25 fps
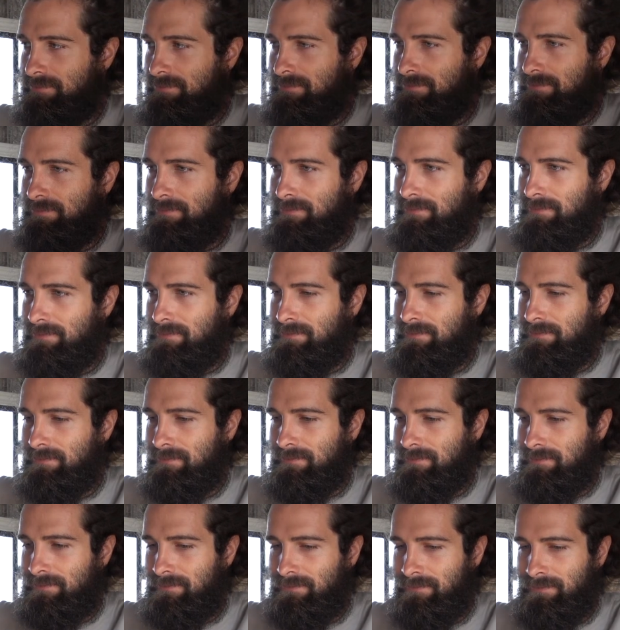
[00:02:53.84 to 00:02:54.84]

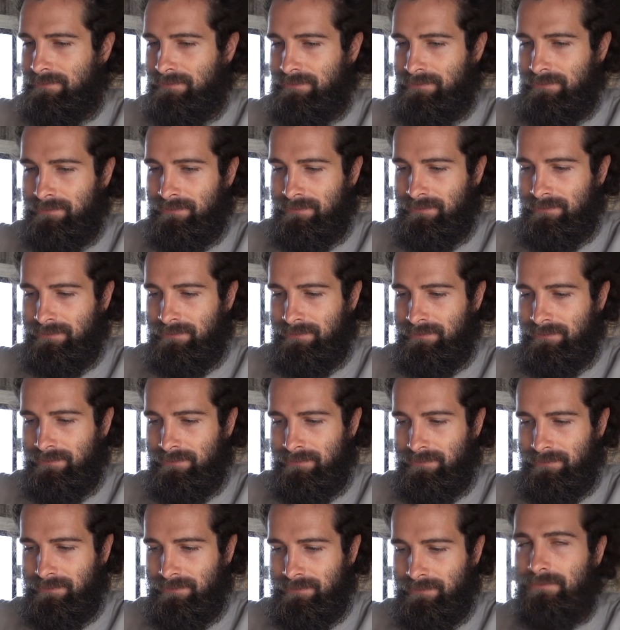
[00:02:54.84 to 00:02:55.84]

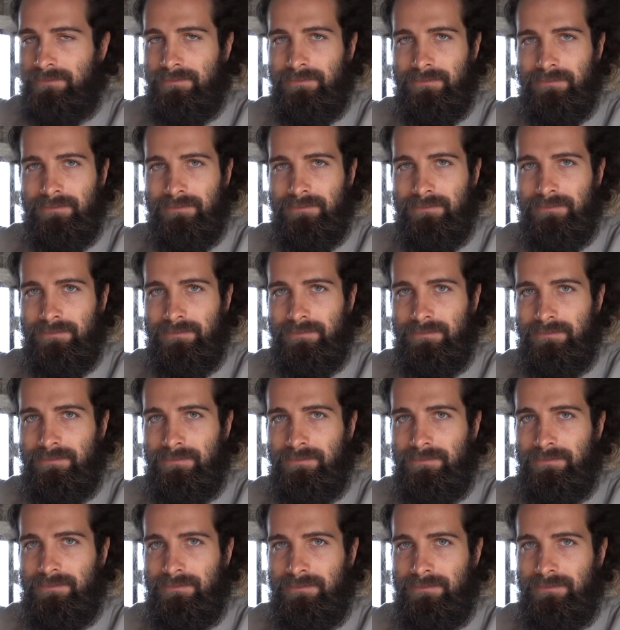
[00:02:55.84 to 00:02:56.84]

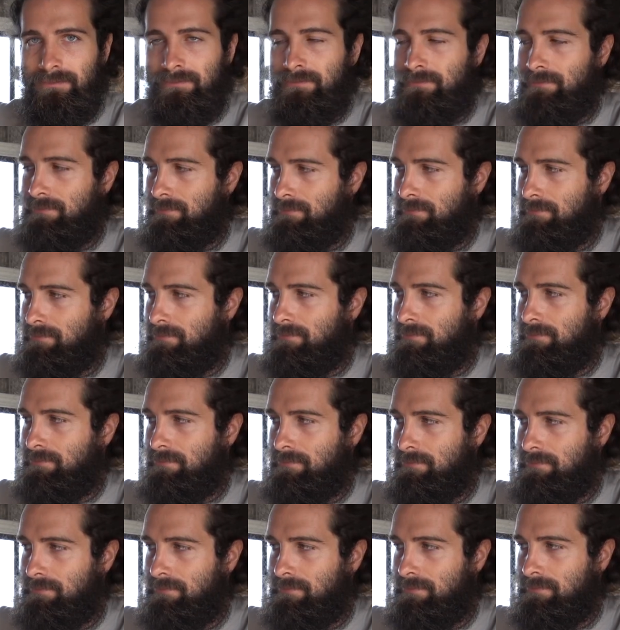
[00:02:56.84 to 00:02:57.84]

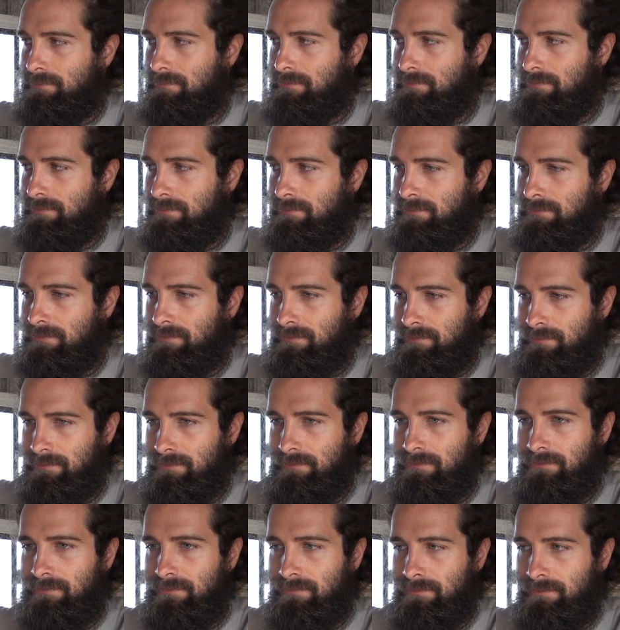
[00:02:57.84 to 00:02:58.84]

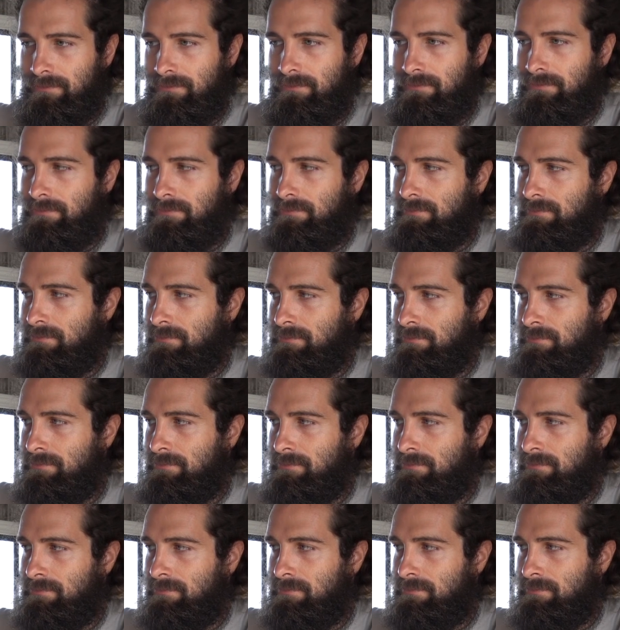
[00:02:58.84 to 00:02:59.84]

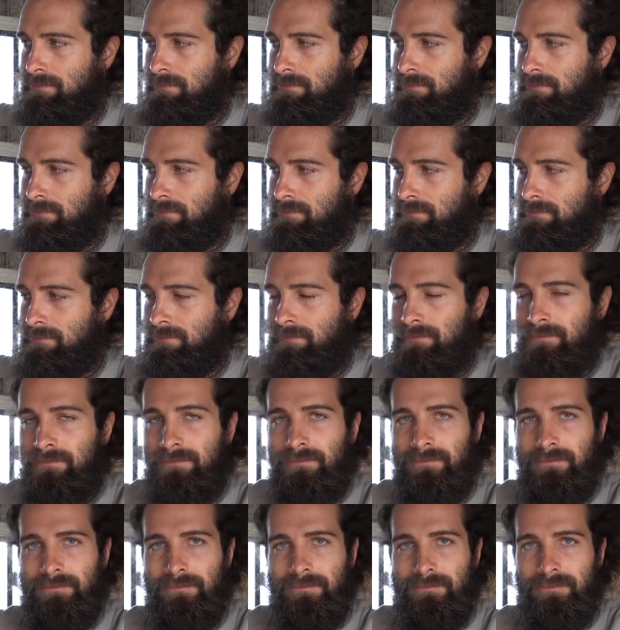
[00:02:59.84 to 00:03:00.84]

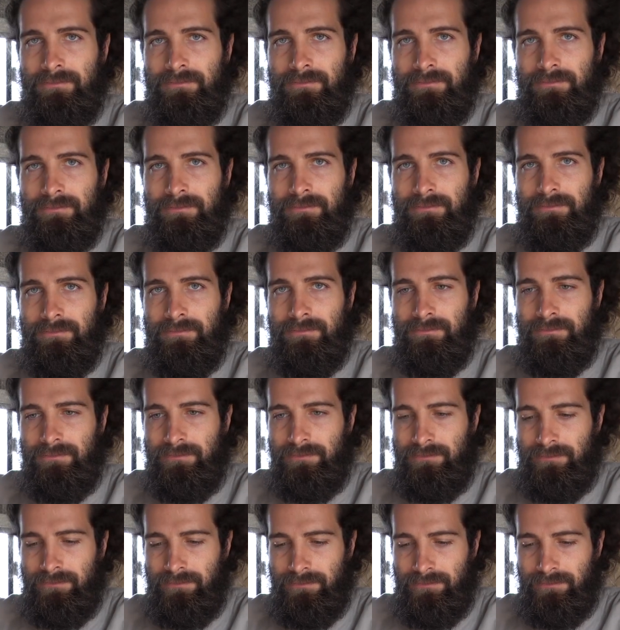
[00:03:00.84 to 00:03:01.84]
No words are spoken by the person on screen.